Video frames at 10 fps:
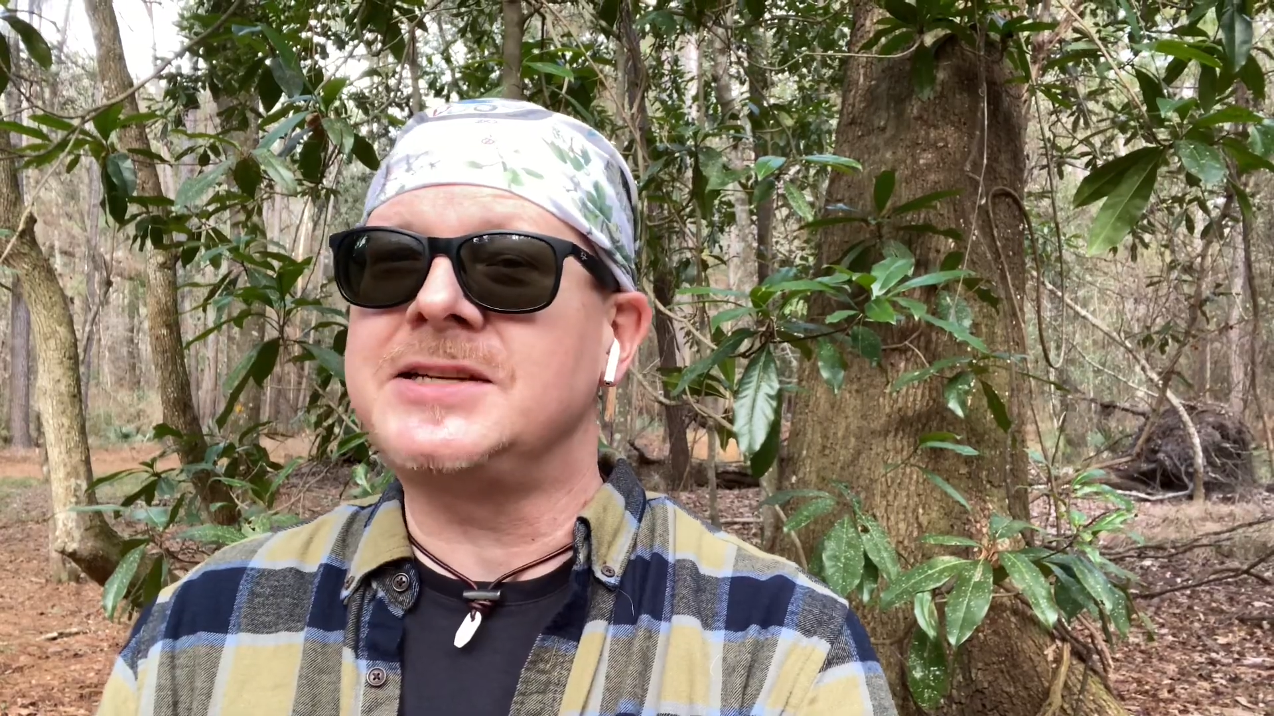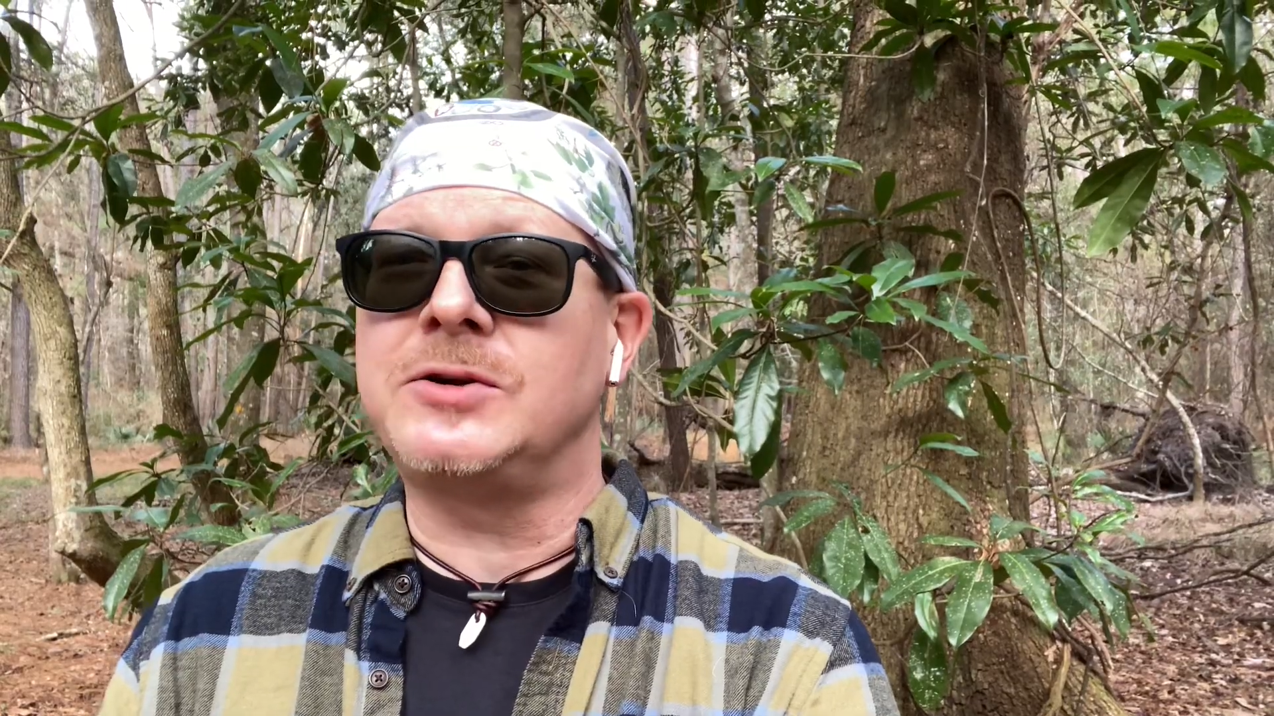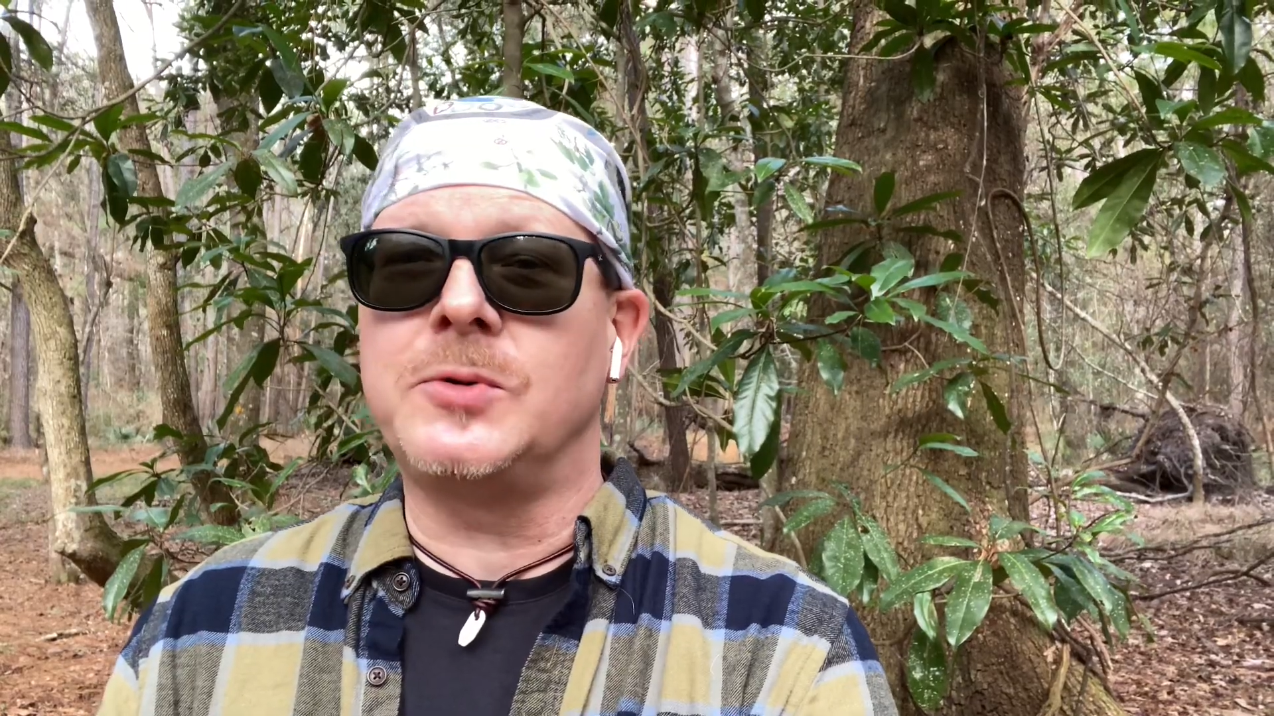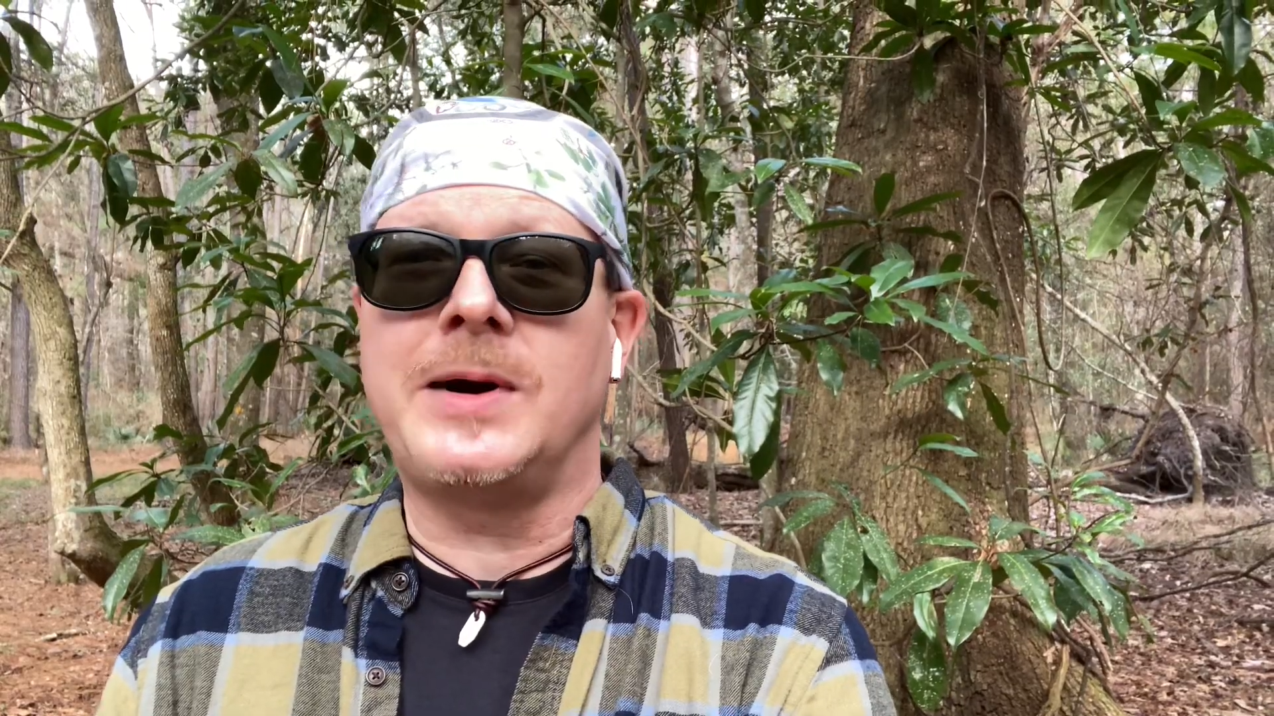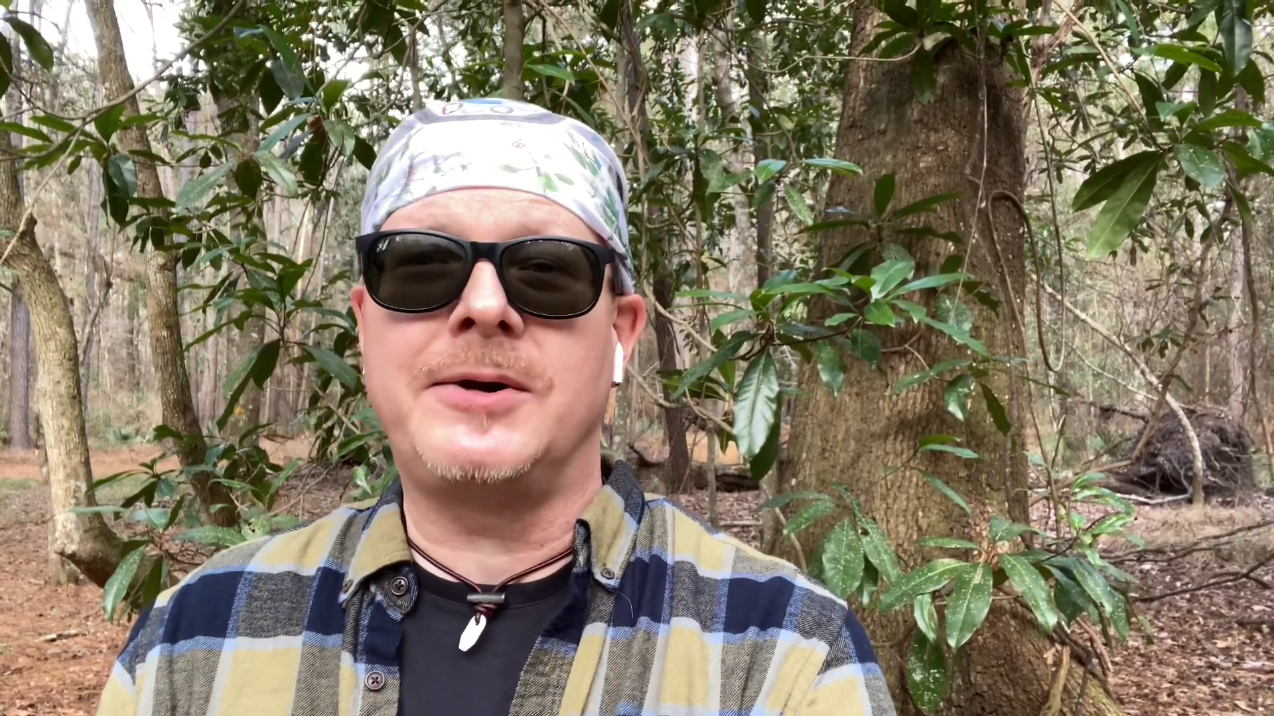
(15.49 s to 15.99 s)
to
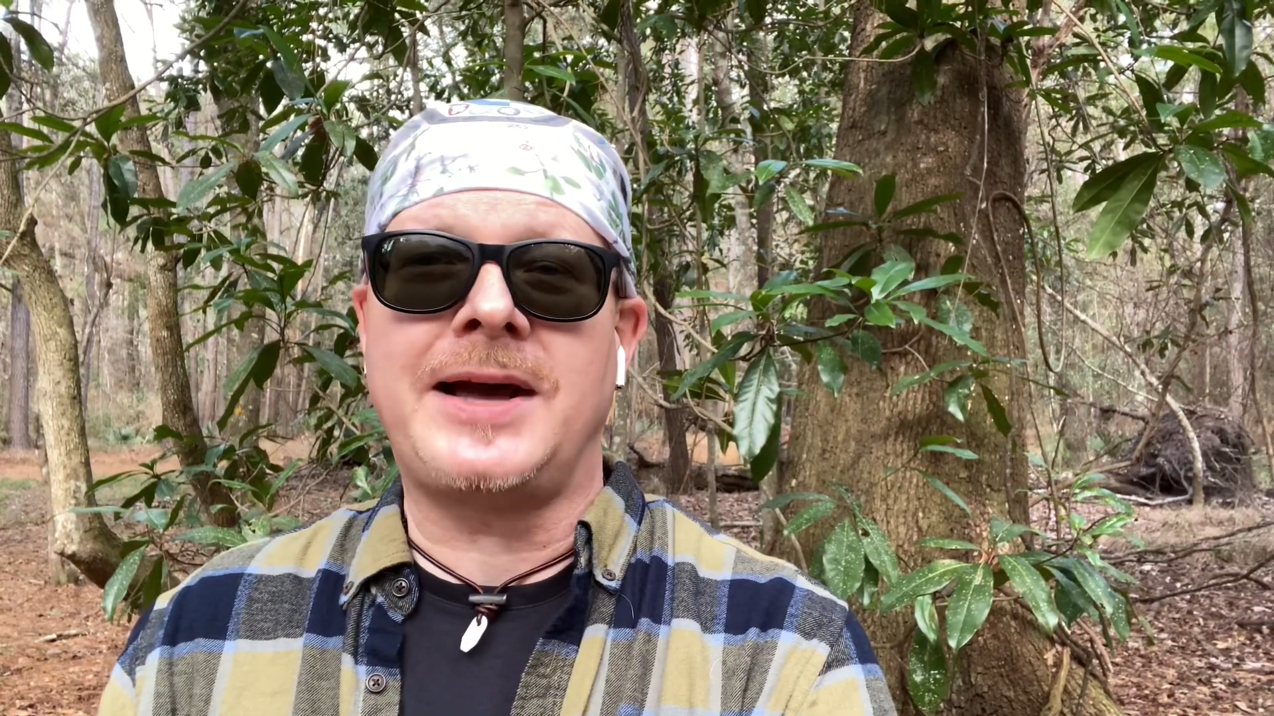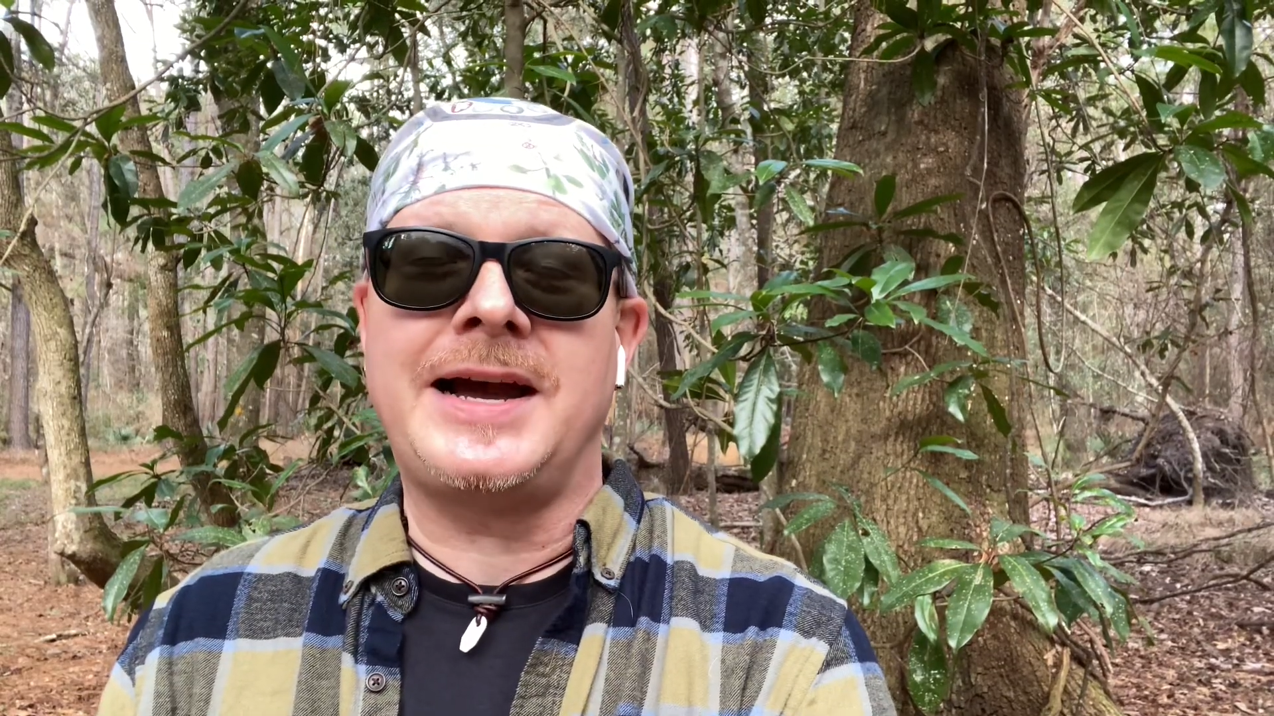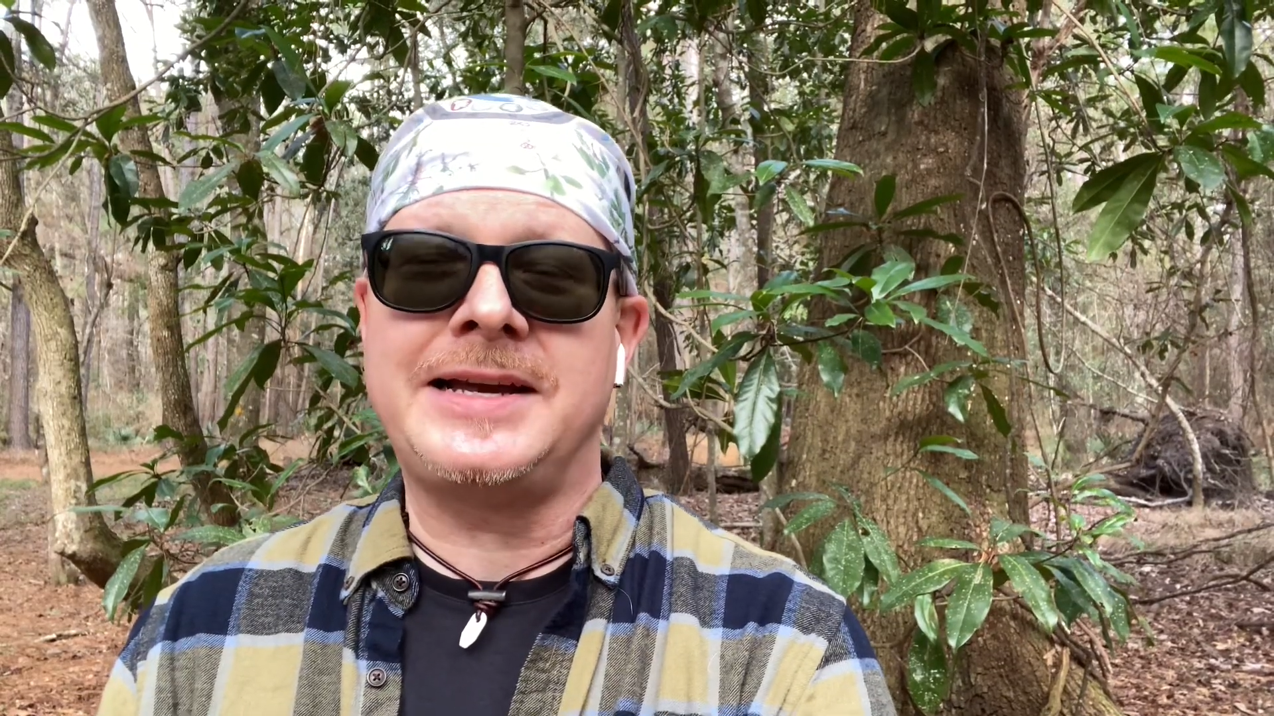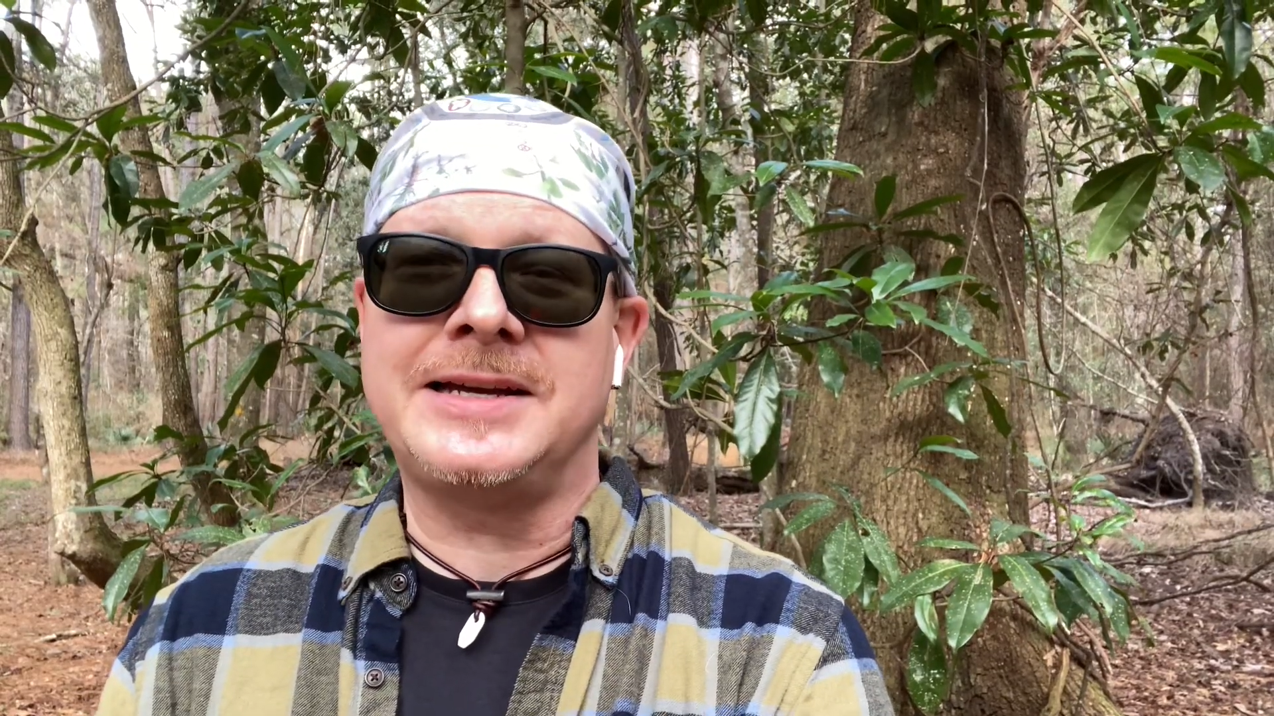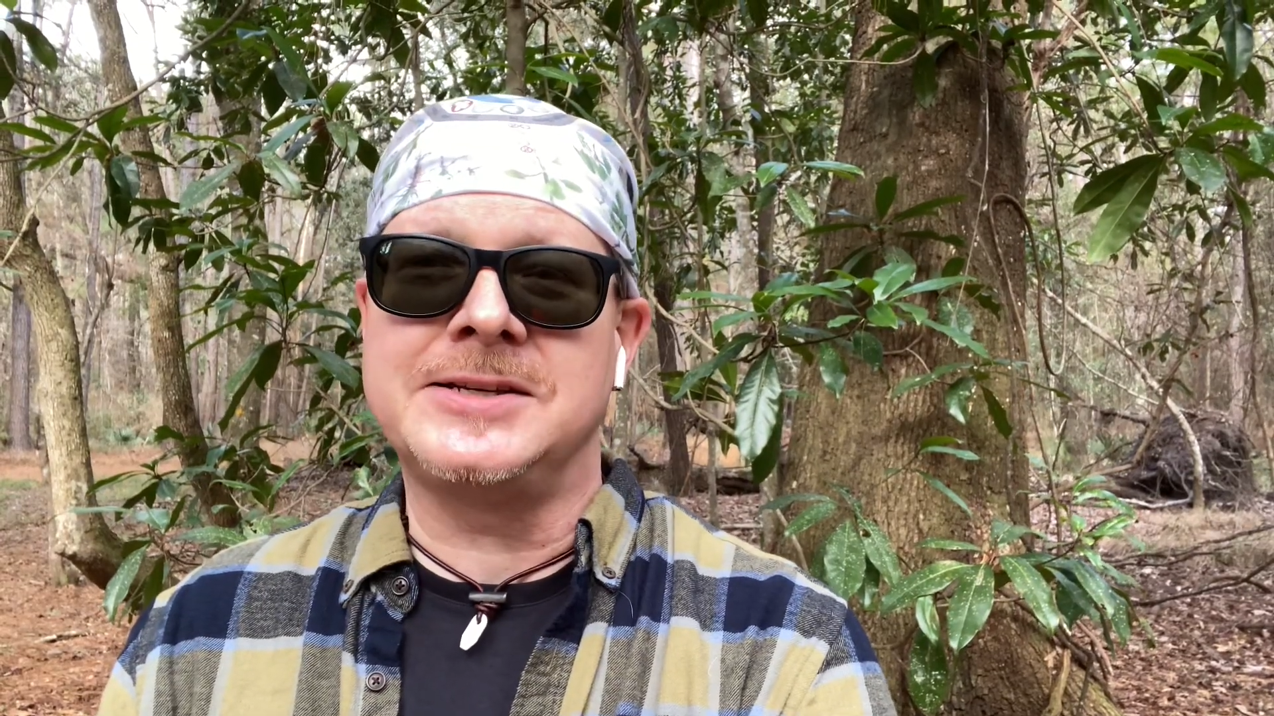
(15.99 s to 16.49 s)
go out
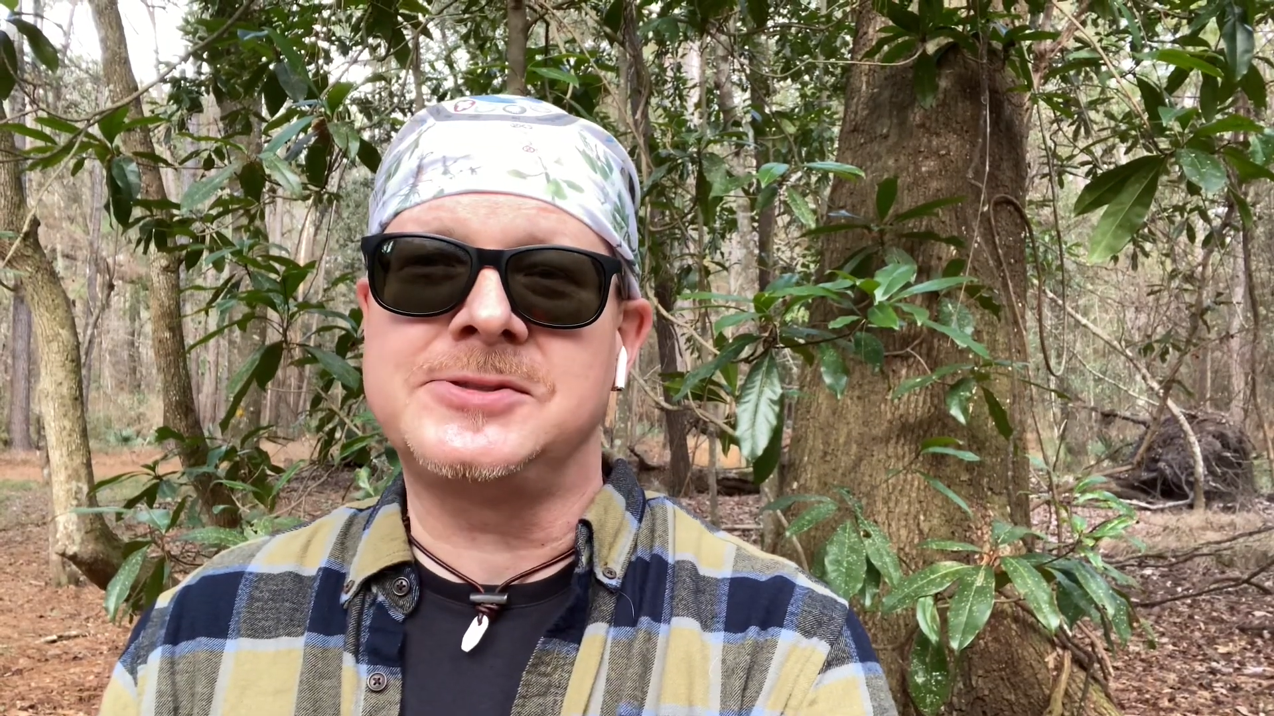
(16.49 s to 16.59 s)
hiking